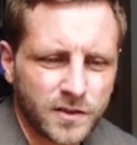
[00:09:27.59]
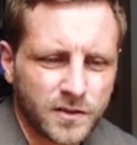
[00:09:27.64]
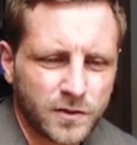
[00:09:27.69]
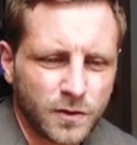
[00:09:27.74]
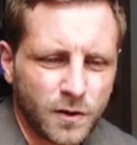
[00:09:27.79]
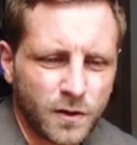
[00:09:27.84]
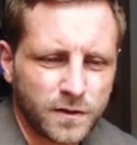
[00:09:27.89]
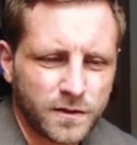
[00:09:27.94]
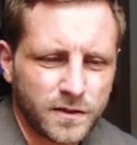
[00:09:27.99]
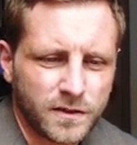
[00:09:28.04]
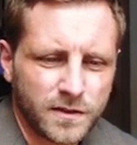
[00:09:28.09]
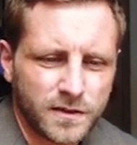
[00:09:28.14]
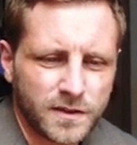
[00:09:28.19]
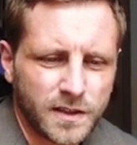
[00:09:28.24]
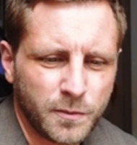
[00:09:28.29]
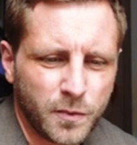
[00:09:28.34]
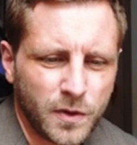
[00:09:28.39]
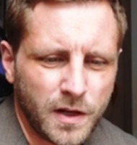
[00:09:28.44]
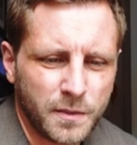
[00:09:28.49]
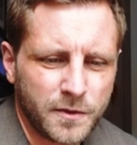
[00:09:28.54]
soft,
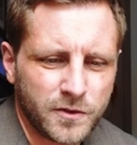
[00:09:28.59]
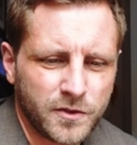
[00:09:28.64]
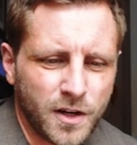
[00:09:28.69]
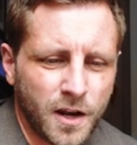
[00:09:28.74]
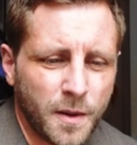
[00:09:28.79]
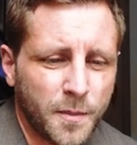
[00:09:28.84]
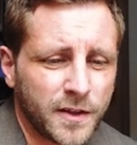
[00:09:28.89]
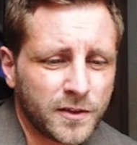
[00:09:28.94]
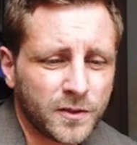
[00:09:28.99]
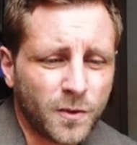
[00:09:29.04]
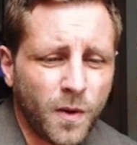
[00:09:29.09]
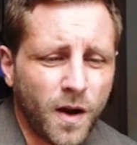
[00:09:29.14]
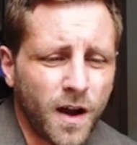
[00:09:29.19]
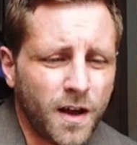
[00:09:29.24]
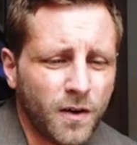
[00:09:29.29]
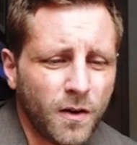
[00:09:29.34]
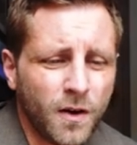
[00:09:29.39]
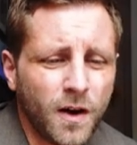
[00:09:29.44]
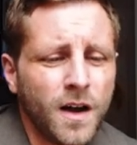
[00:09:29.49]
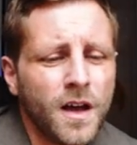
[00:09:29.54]
simple linen shirt, but it's quite a
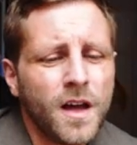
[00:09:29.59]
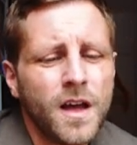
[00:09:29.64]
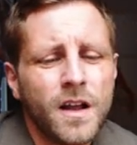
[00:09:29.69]
lot.